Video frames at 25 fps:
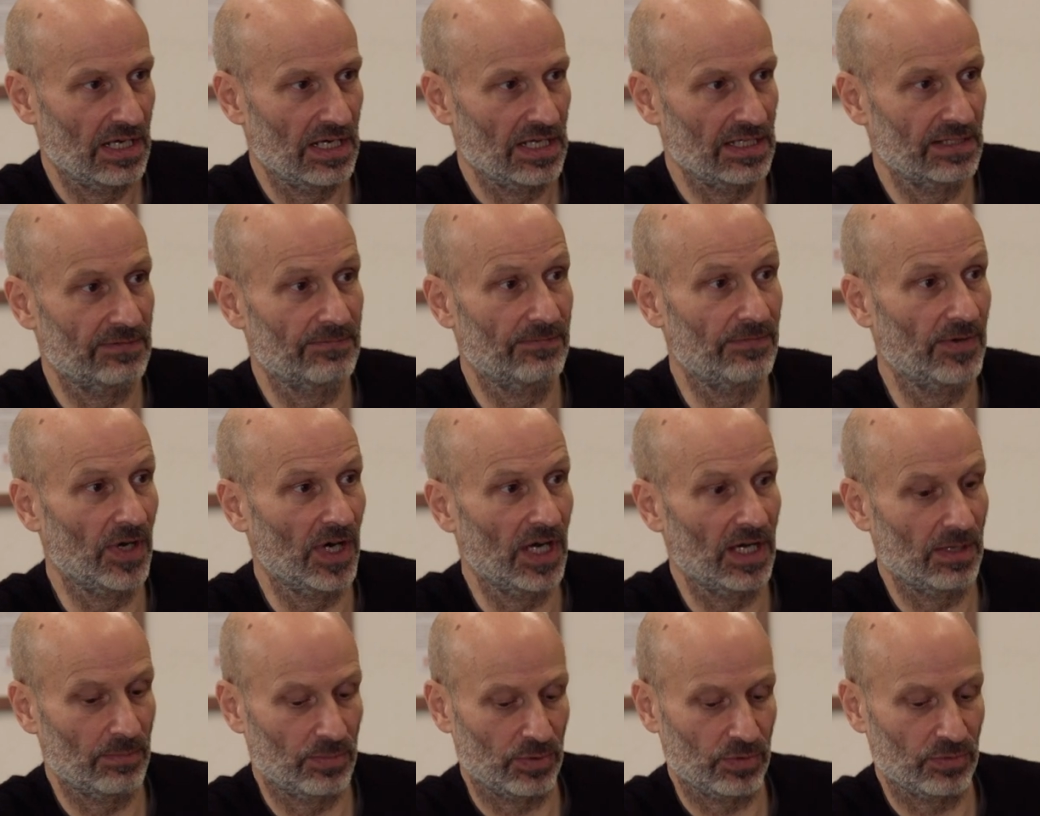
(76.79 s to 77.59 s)
is
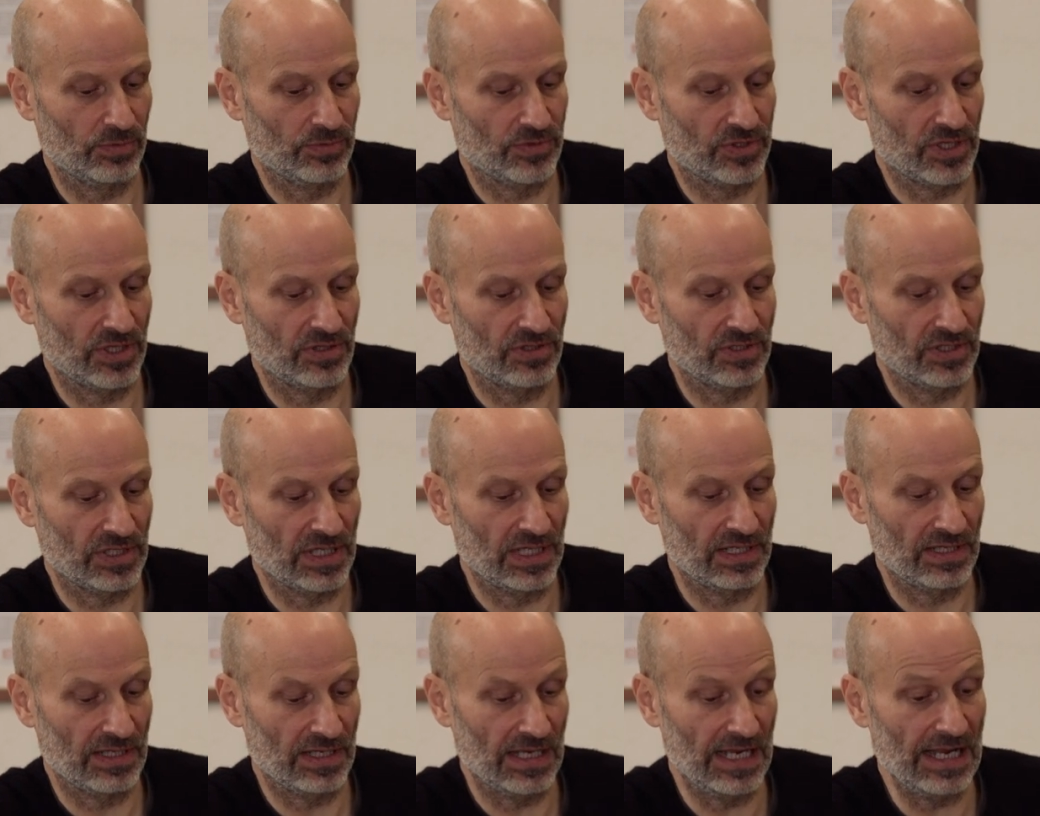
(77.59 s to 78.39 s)
viable so that
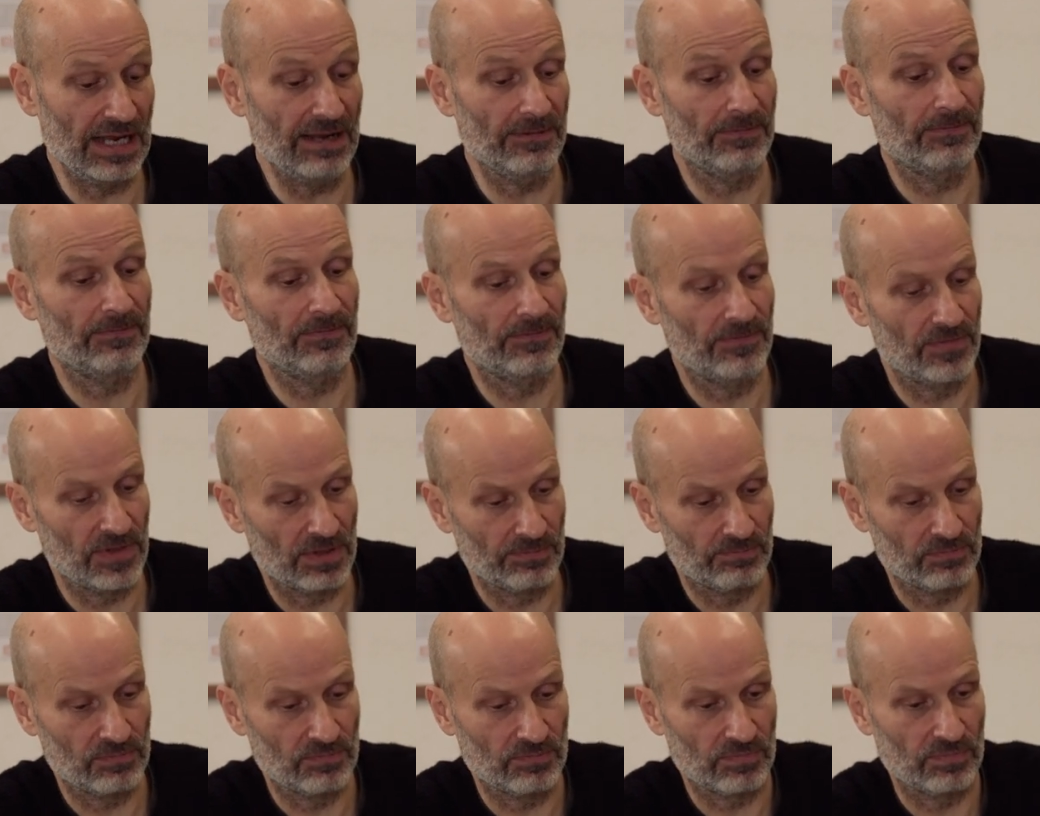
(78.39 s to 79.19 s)
uh, if the,